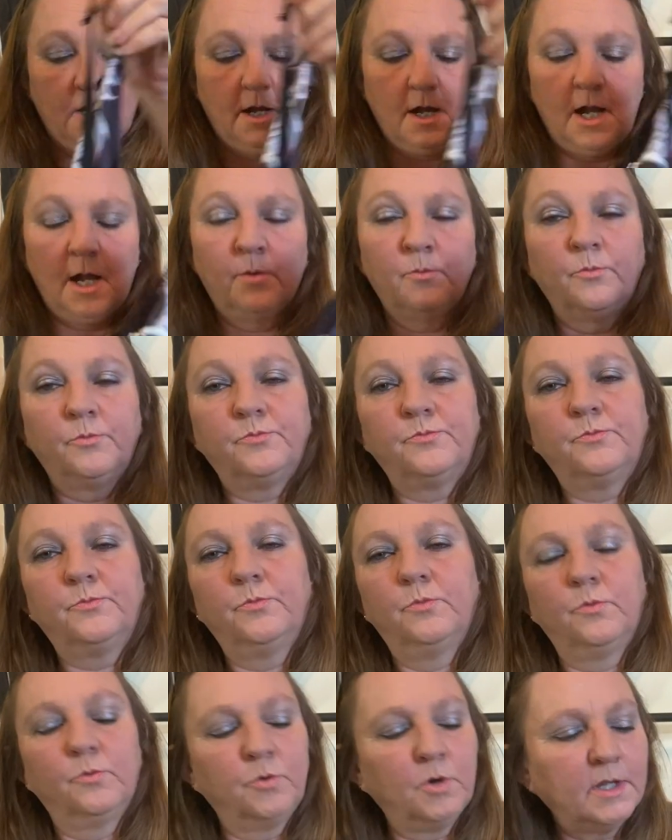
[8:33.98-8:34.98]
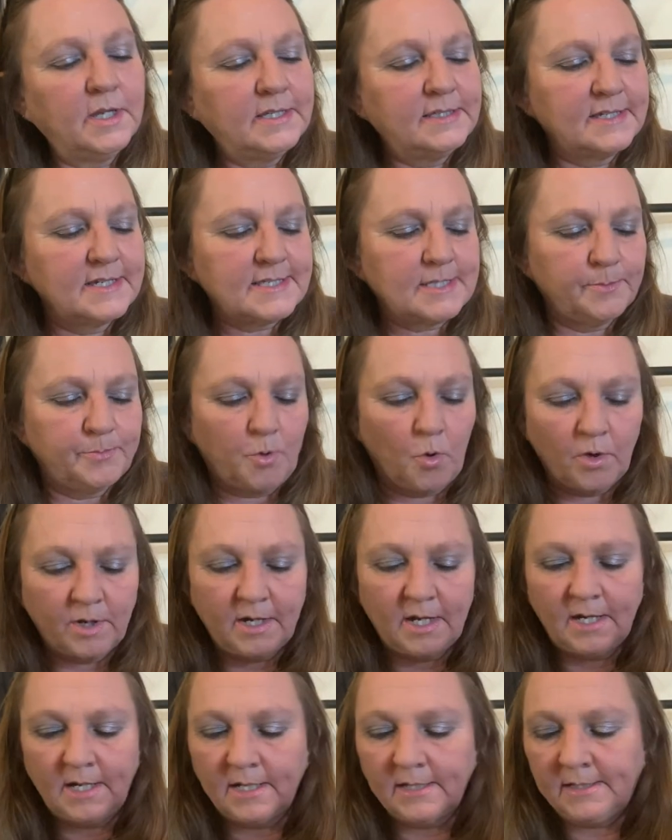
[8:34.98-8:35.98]
I'm really
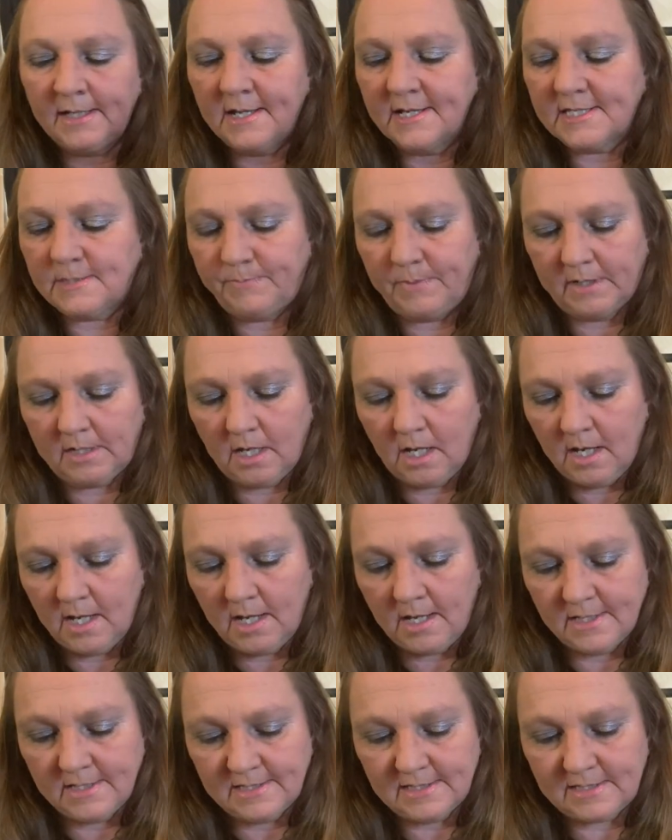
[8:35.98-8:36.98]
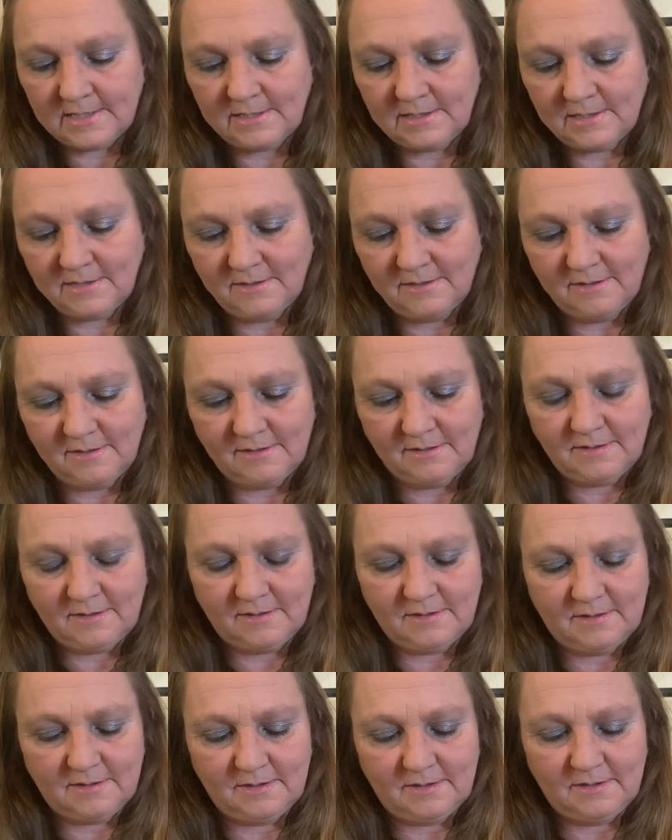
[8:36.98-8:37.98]
disappointed in this because
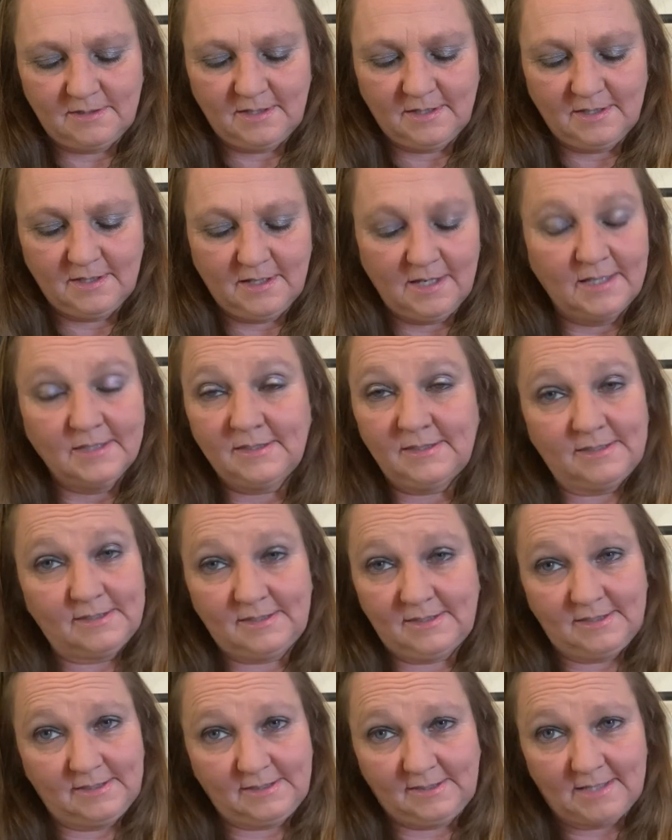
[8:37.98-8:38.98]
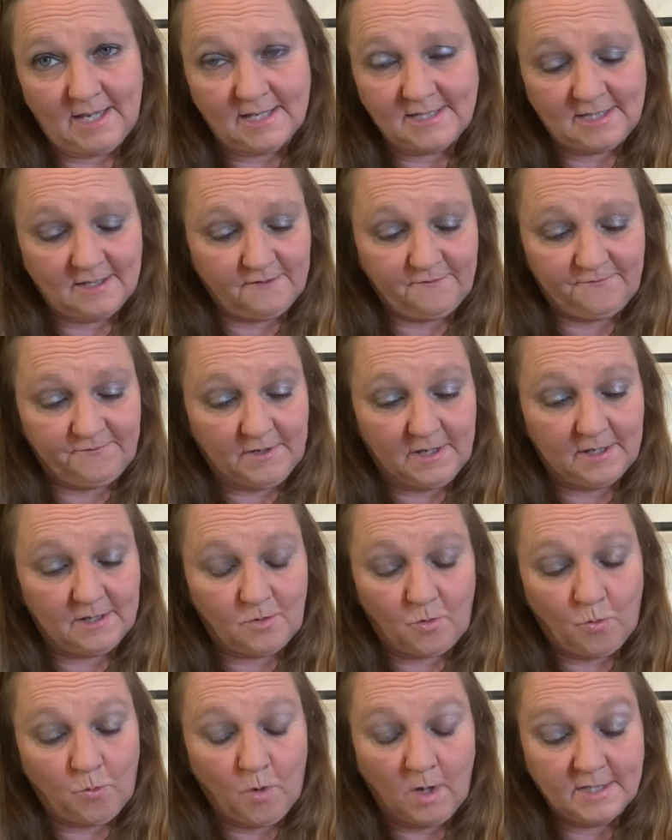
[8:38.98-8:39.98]
it doesn't
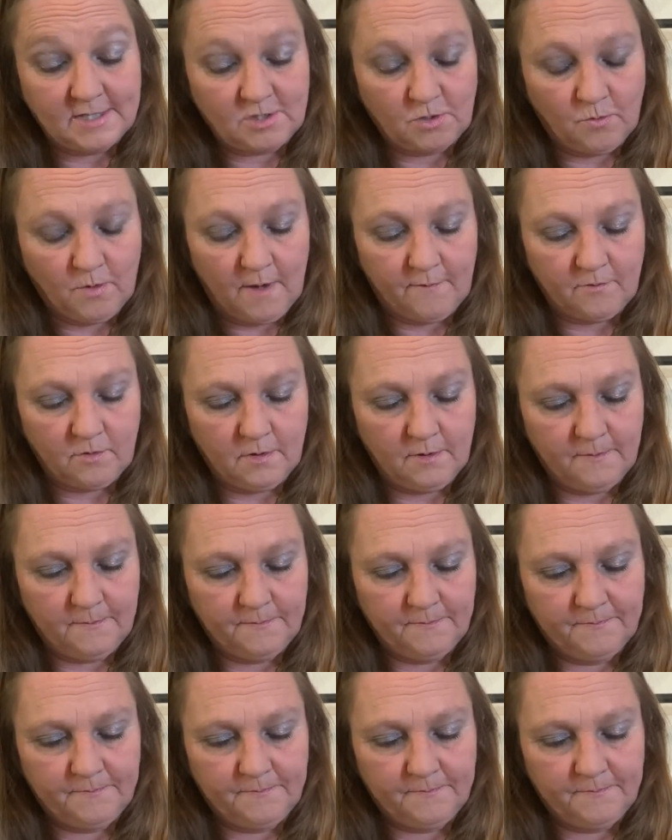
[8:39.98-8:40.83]
fit whatsoever.